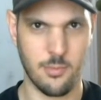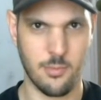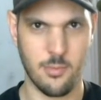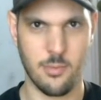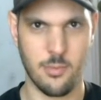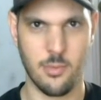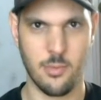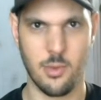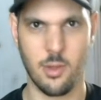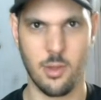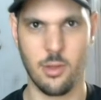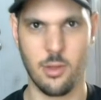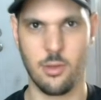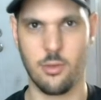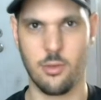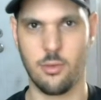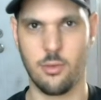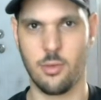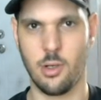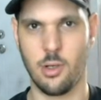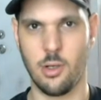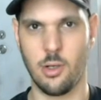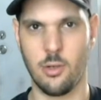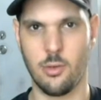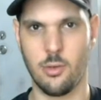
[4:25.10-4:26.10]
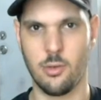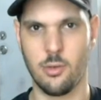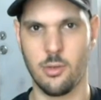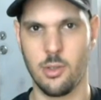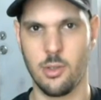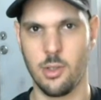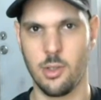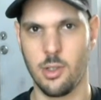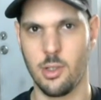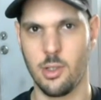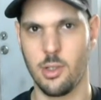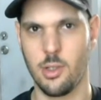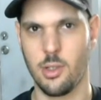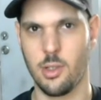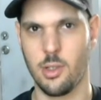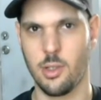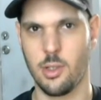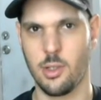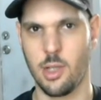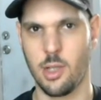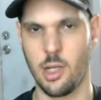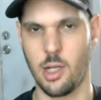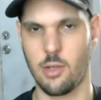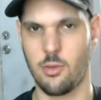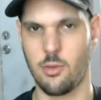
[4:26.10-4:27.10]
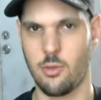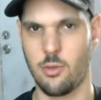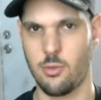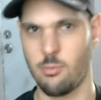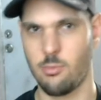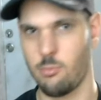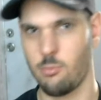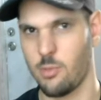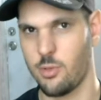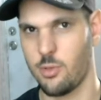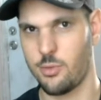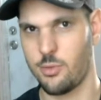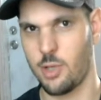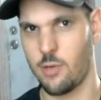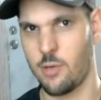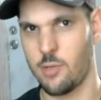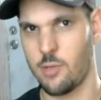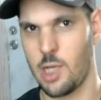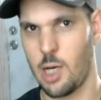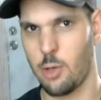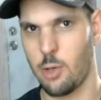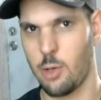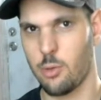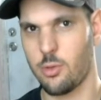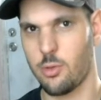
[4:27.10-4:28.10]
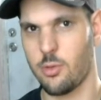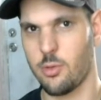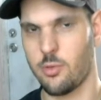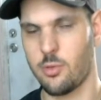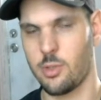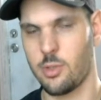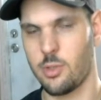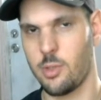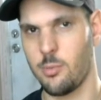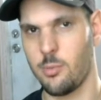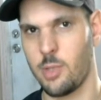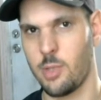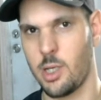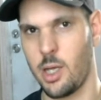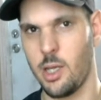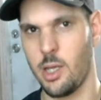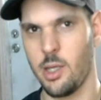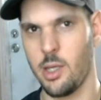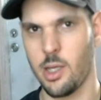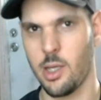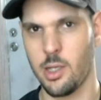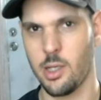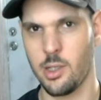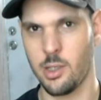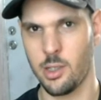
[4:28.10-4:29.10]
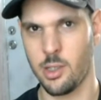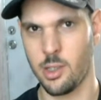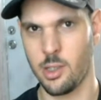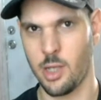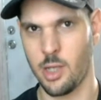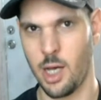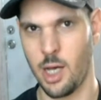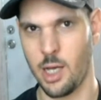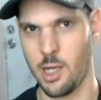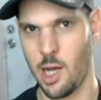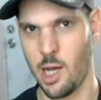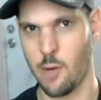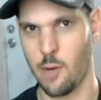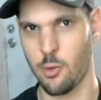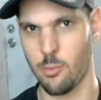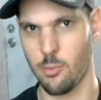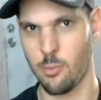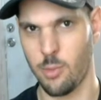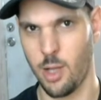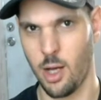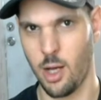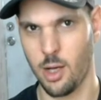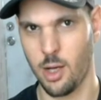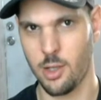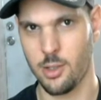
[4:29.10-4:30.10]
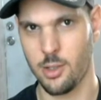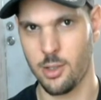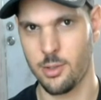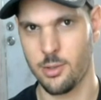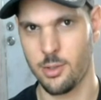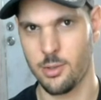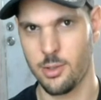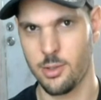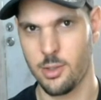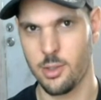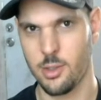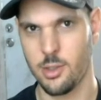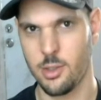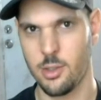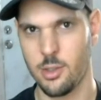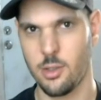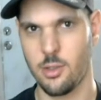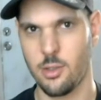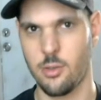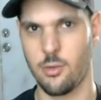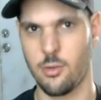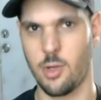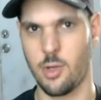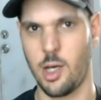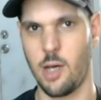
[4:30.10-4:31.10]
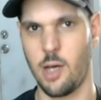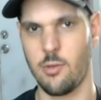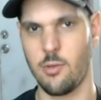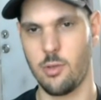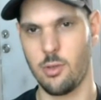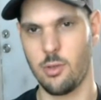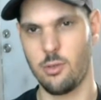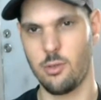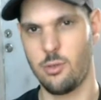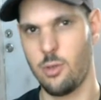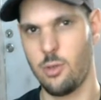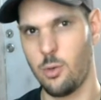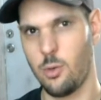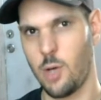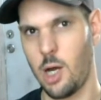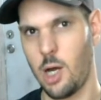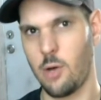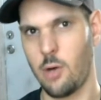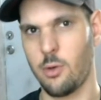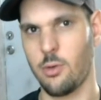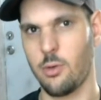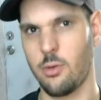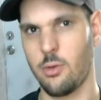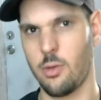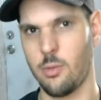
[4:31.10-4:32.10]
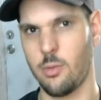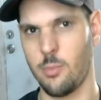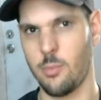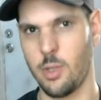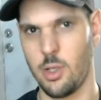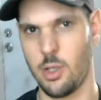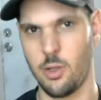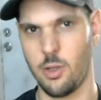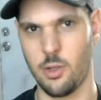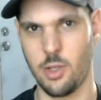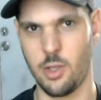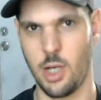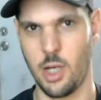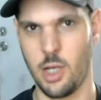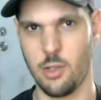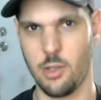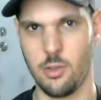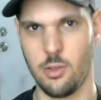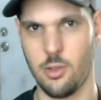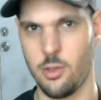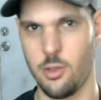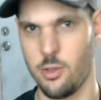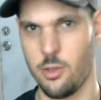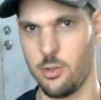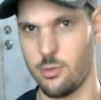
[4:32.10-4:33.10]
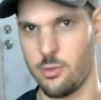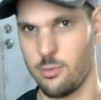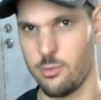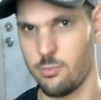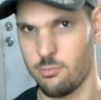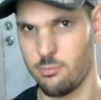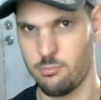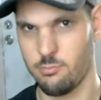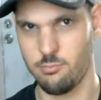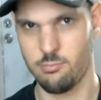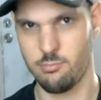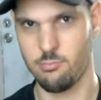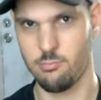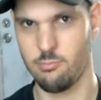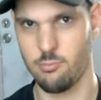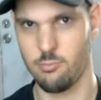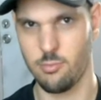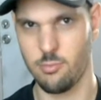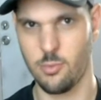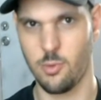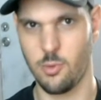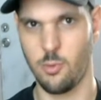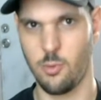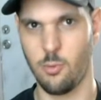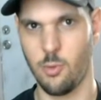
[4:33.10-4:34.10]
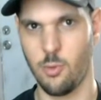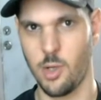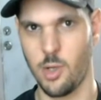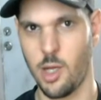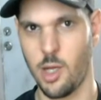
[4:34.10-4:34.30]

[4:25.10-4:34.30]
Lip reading: So that's 7 hours of sleep that I get in a 9-hour block. So I have those 2 hours in the middle of the night to do whatever.